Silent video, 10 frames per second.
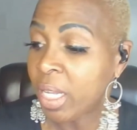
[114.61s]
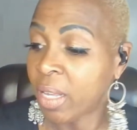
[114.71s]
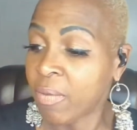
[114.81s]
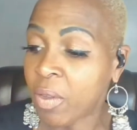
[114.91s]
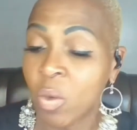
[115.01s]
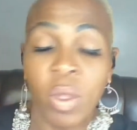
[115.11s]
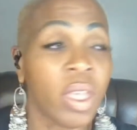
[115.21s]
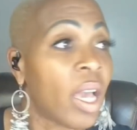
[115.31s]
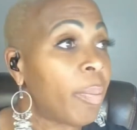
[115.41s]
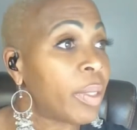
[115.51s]
give you
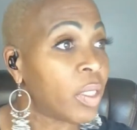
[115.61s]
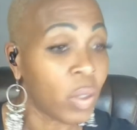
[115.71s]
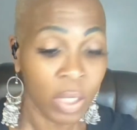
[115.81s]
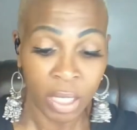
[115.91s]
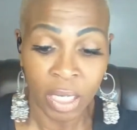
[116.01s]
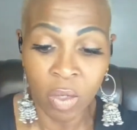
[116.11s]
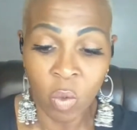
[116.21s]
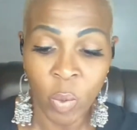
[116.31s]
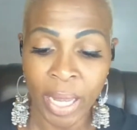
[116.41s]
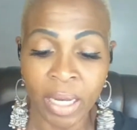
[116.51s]
the opportunity to
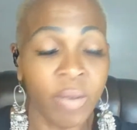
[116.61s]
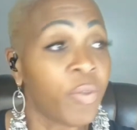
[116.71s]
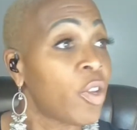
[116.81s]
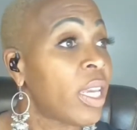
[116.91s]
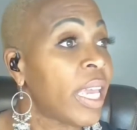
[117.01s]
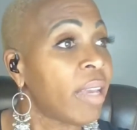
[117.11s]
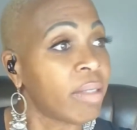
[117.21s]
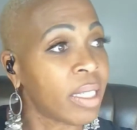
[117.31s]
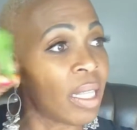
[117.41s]
win free gifts.